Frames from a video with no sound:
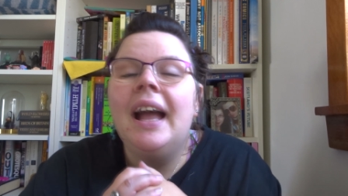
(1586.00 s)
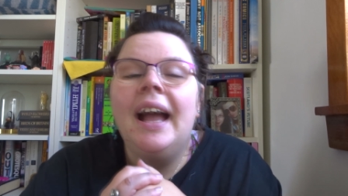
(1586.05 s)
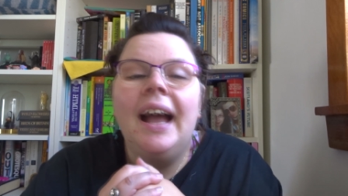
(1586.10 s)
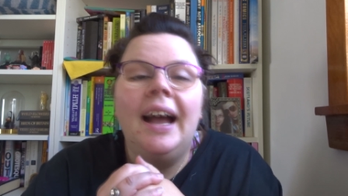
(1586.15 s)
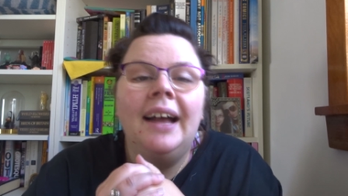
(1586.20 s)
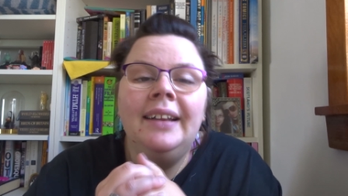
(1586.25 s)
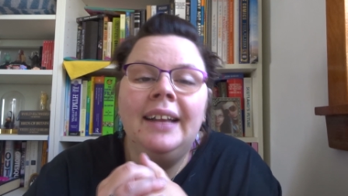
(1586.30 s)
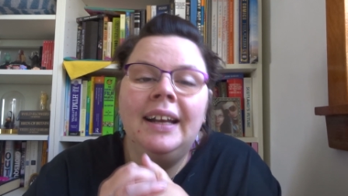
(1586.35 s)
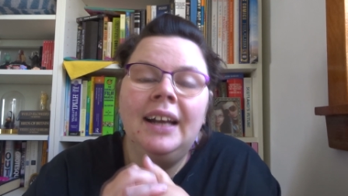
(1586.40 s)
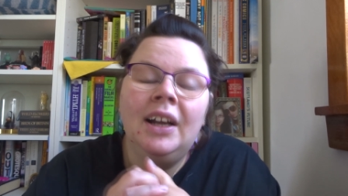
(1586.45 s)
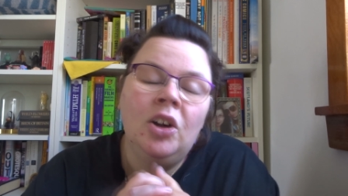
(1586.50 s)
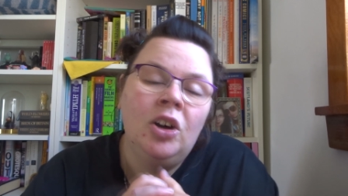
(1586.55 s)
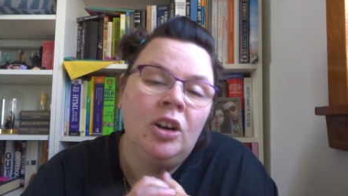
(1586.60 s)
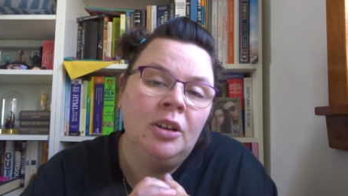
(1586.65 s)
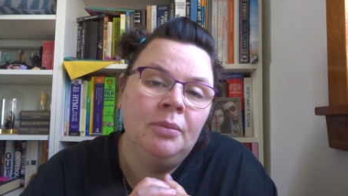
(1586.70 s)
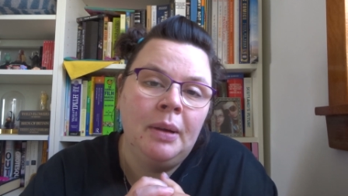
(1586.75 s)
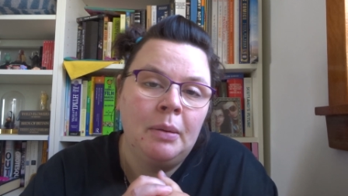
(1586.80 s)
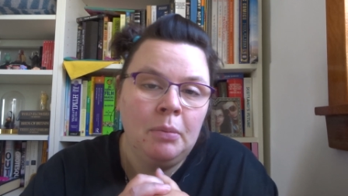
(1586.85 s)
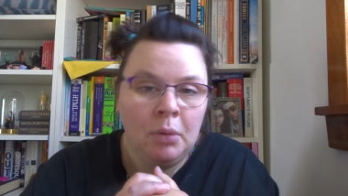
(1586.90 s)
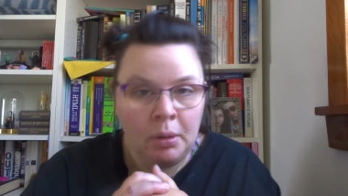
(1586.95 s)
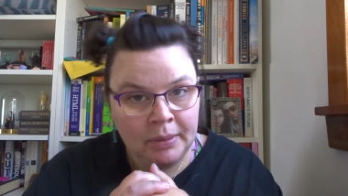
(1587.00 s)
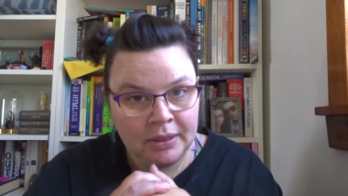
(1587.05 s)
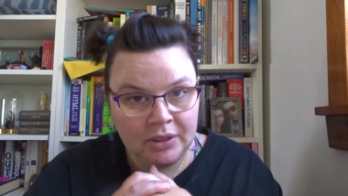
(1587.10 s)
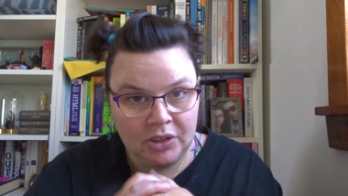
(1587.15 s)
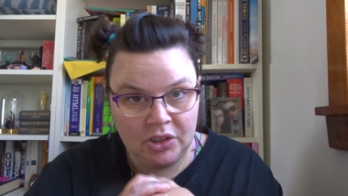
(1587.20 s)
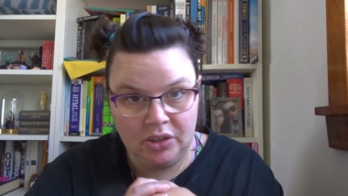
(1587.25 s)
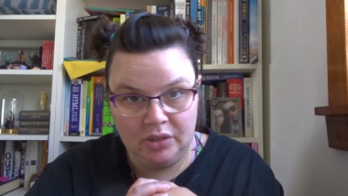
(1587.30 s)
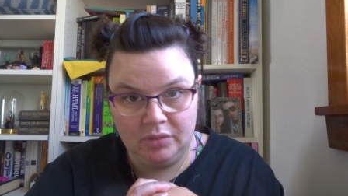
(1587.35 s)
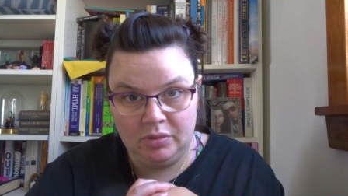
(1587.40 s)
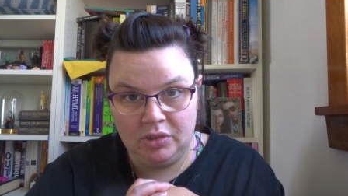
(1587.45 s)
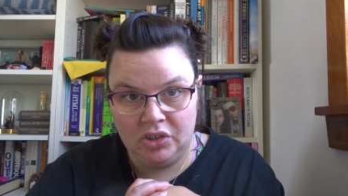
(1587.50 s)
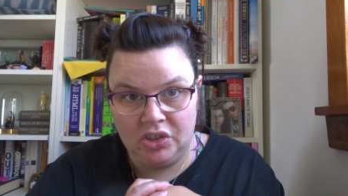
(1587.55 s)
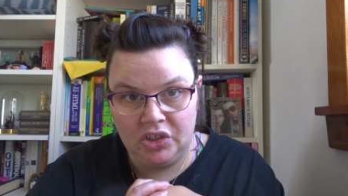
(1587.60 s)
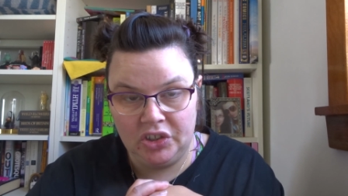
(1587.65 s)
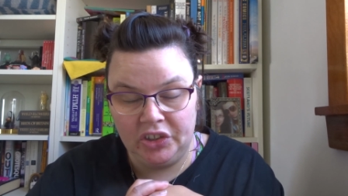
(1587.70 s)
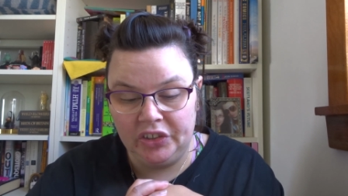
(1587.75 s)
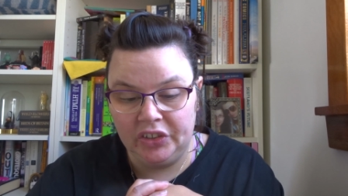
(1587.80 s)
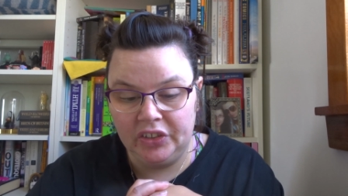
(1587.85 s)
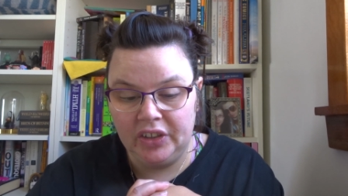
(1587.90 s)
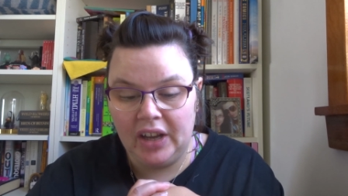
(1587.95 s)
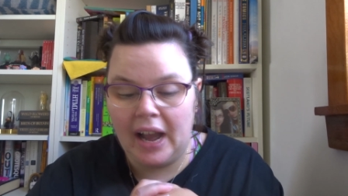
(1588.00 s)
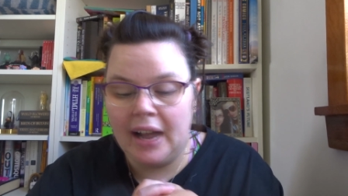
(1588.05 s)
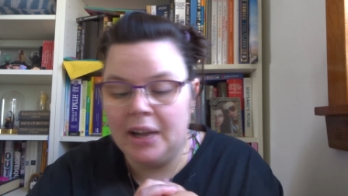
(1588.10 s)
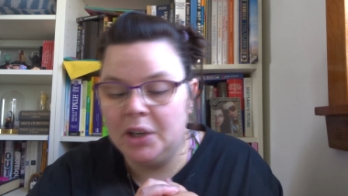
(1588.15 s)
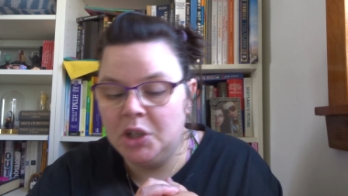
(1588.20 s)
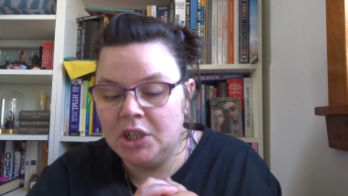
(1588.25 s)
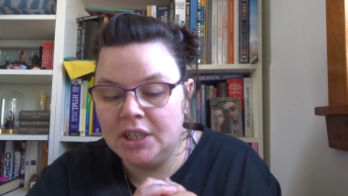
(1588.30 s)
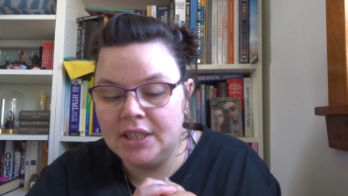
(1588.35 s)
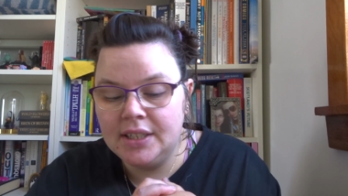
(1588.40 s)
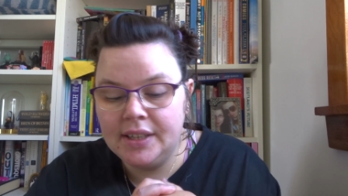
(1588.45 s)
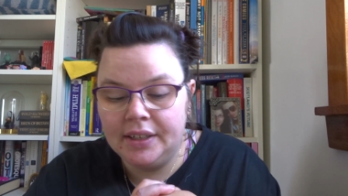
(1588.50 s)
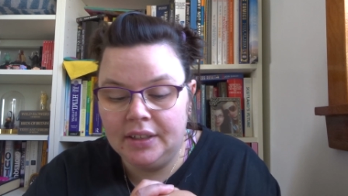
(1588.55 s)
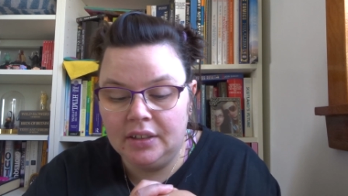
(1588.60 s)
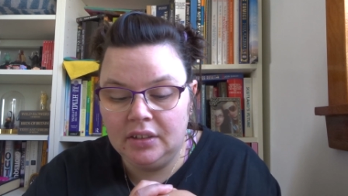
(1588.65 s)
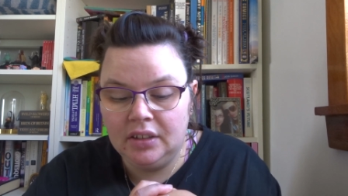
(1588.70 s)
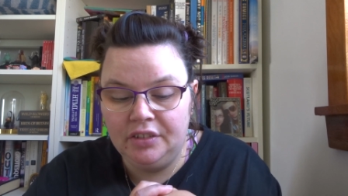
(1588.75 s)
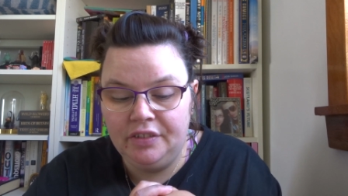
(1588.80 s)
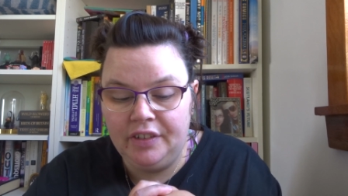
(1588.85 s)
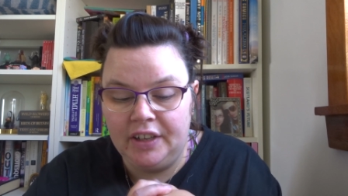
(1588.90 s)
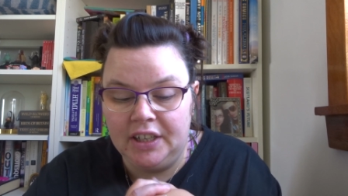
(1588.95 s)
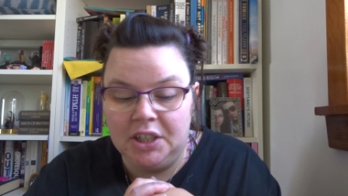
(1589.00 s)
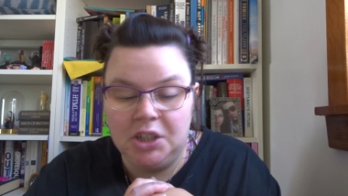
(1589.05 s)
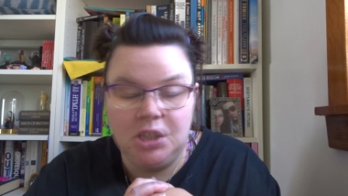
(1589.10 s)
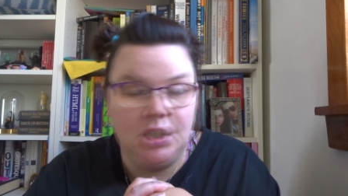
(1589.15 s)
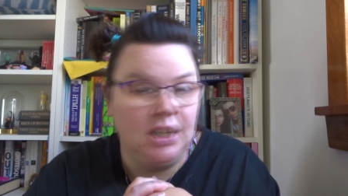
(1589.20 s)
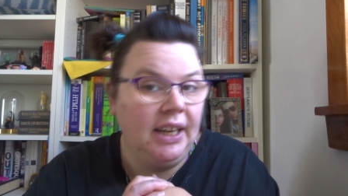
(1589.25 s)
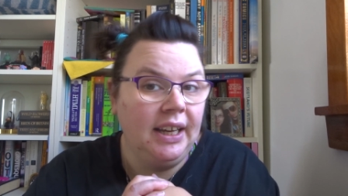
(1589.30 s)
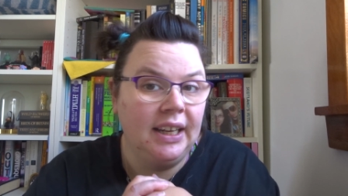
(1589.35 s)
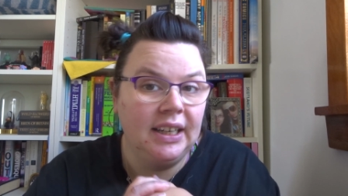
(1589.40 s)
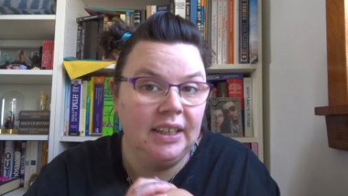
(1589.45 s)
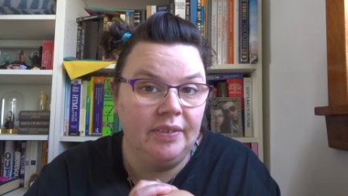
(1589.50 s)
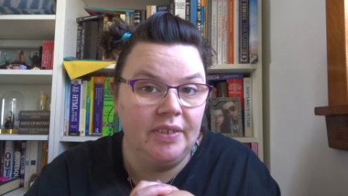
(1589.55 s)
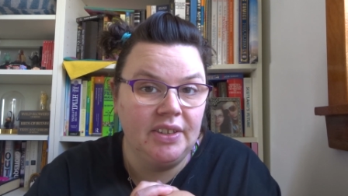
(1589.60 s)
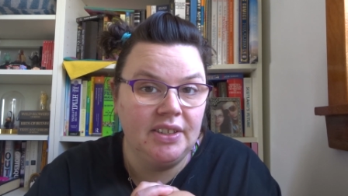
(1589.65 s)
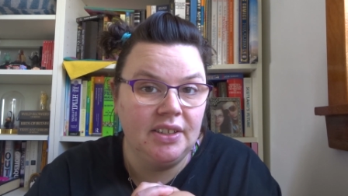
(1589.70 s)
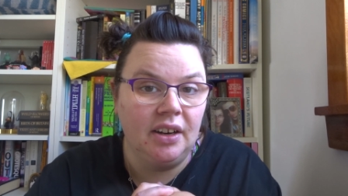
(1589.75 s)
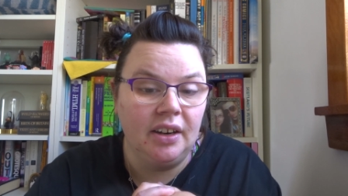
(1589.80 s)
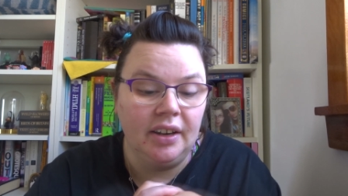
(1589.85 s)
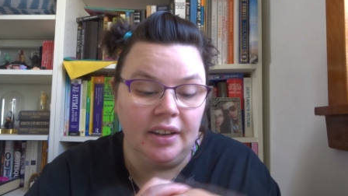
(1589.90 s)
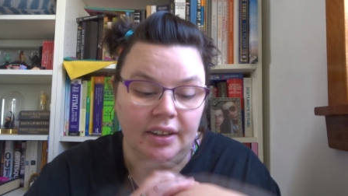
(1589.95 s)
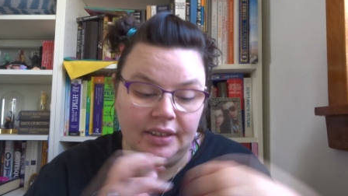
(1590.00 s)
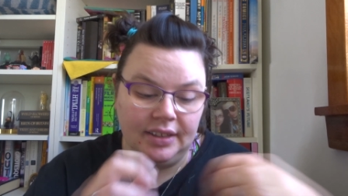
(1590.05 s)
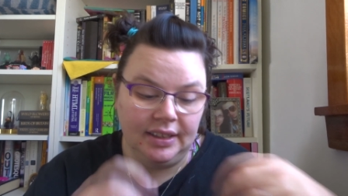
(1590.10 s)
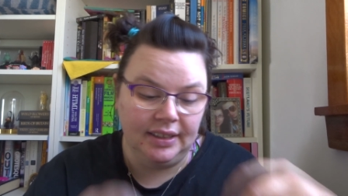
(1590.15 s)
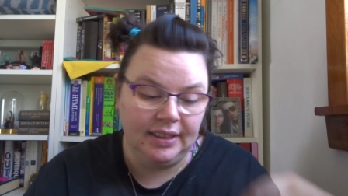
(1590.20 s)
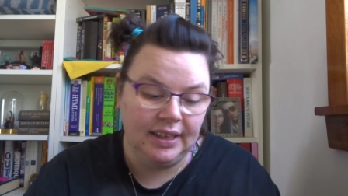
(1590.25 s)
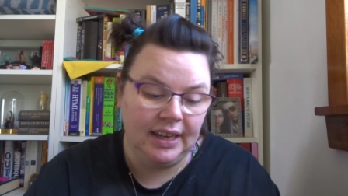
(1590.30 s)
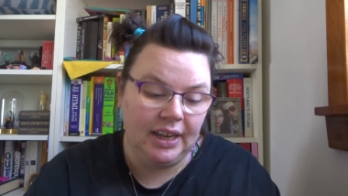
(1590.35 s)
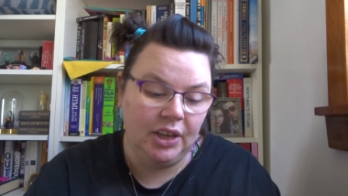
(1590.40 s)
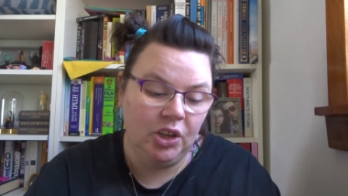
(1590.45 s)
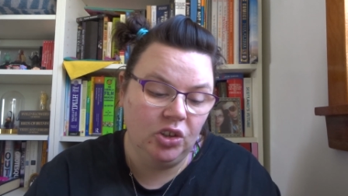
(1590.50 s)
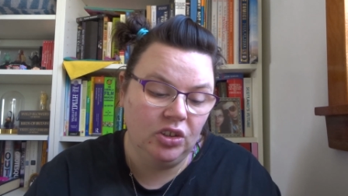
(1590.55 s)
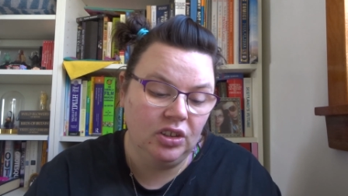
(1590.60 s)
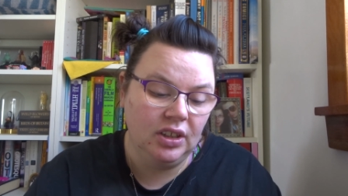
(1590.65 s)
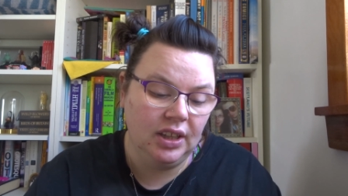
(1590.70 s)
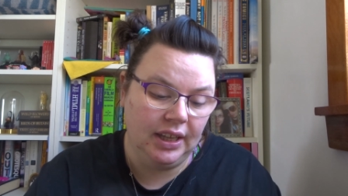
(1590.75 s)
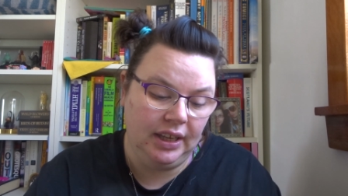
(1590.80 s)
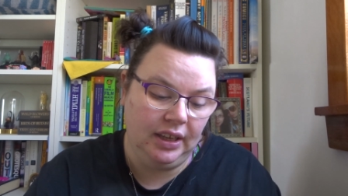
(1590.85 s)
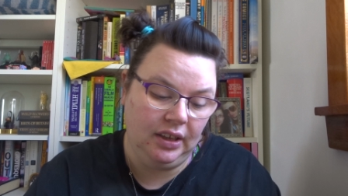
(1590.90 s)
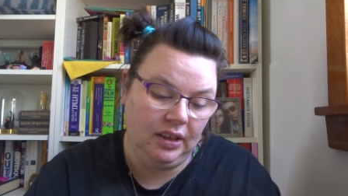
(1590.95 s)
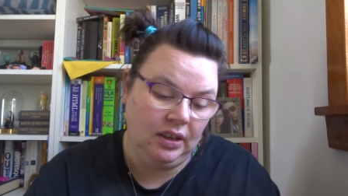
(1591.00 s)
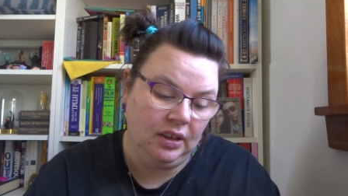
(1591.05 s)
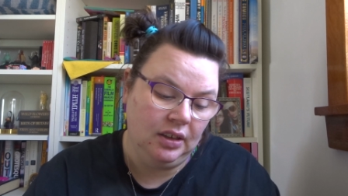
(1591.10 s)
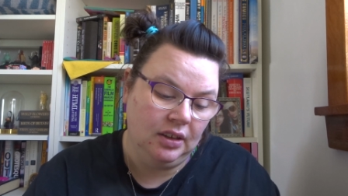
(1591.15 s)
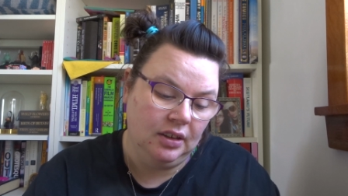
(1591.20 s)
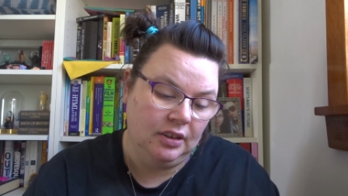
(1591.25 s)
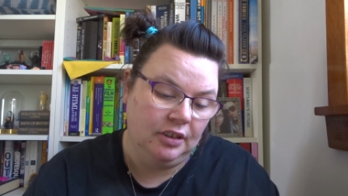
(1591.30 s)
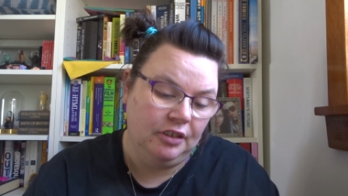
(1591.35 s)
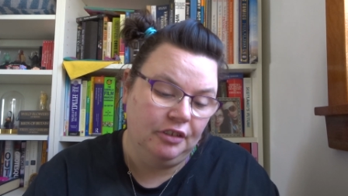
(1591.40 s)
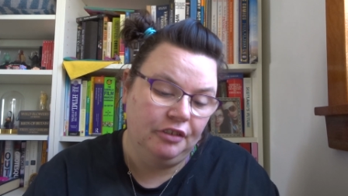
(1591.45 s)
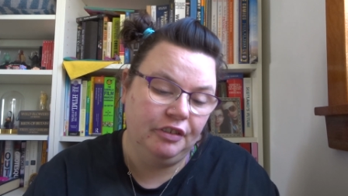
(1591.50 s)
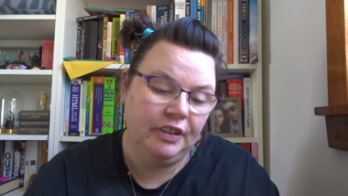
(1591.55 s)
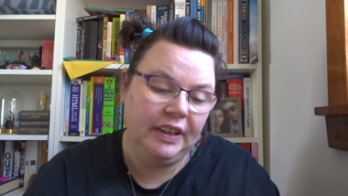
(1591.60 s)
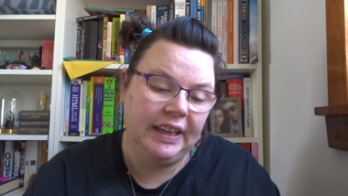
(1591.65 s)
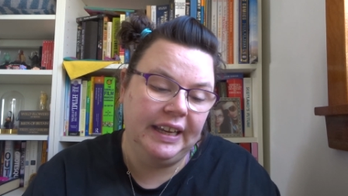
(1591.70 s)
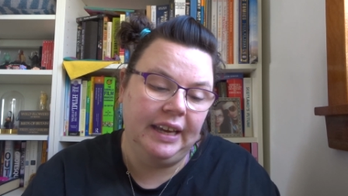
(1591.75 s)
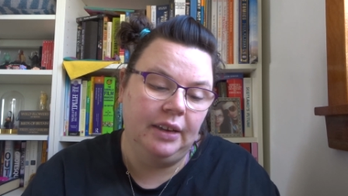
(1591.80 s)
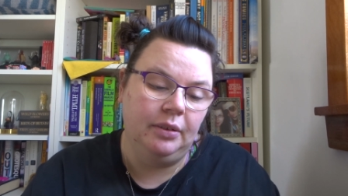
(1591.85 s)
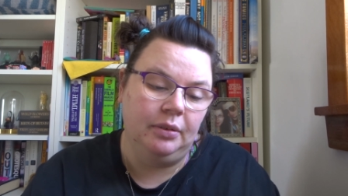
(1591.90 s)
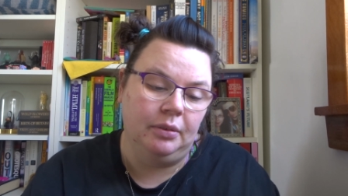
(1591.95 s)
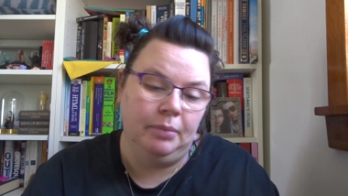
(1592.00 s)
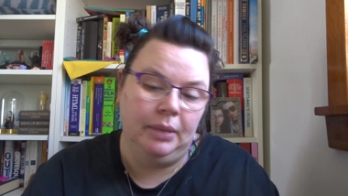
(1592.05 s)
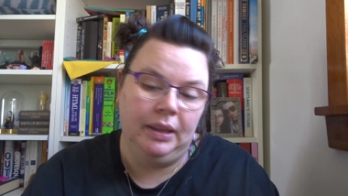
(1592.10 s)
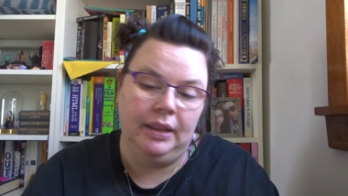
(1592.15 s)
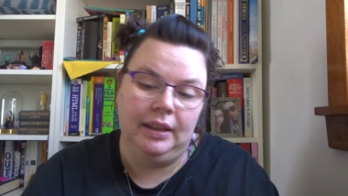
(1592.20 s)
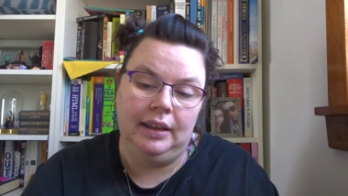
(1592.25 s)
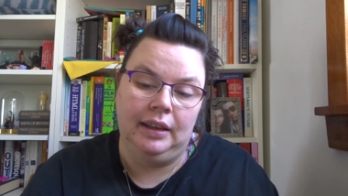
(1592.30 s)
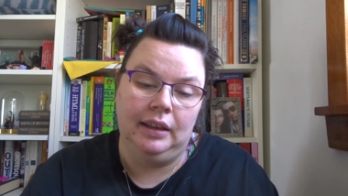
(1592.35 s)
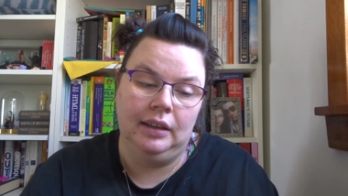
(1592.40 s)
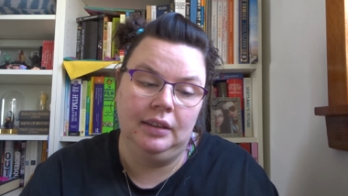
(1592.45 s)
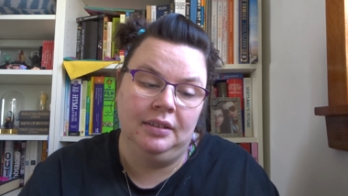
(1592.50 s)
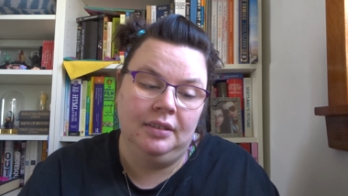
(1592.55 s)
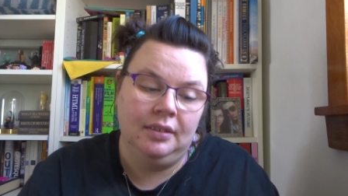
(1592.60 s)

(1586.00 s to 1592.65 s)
And then I conned my mum into doing one too, and she's like nearly finished and I hadn't even started, and then I couldn't like flake out and be like,